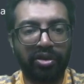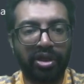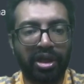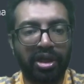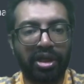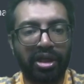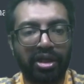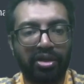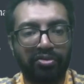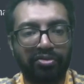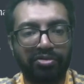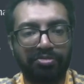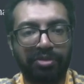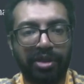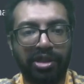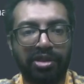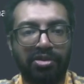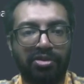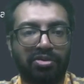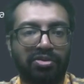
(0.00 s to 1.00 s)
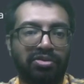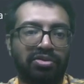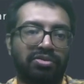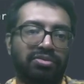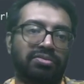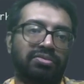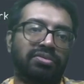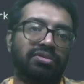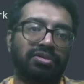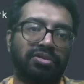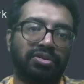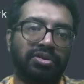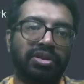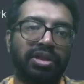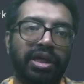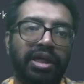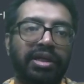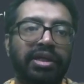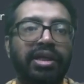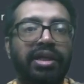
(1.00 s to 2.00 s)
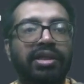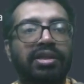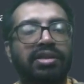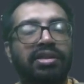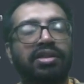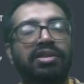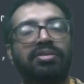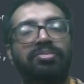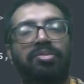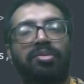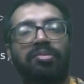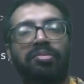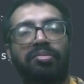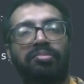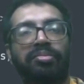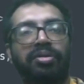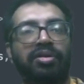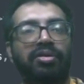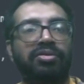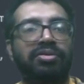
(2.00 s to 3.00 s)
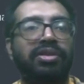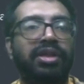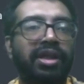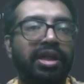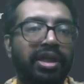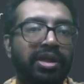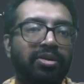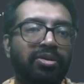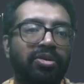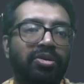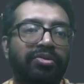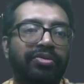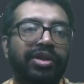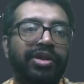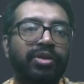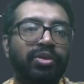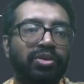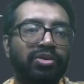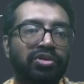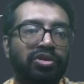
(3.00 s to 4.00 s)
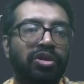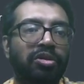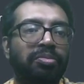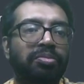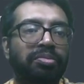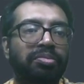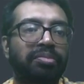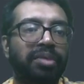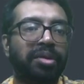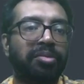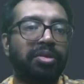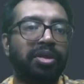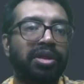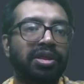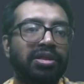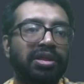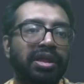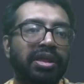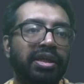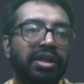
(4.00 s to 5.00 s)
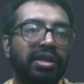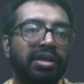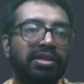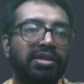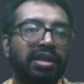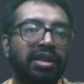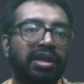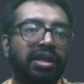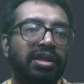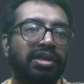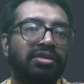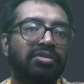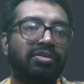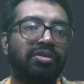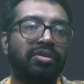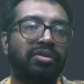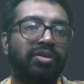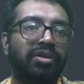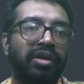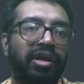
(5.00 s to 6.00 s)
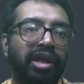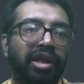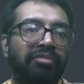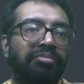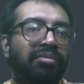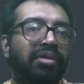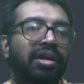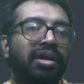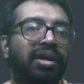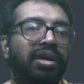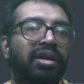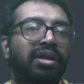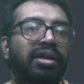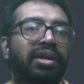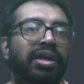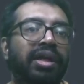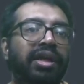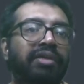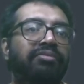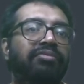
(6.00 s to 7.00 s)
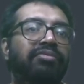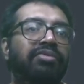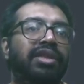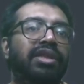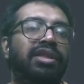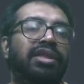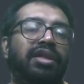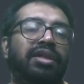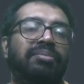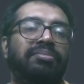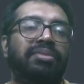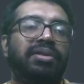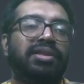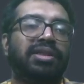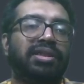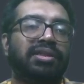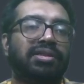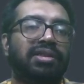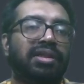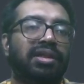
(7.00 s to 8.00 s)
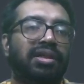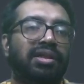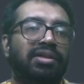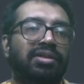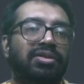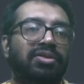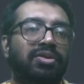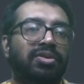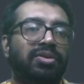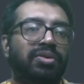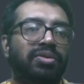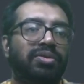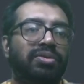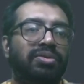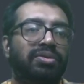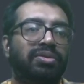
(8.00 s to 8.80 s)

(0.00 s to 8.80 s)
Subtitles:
to take care of space also. So in that case, there is a problem because then I don't know when to stop. Maybe this entire string is on name with numbers, etc. So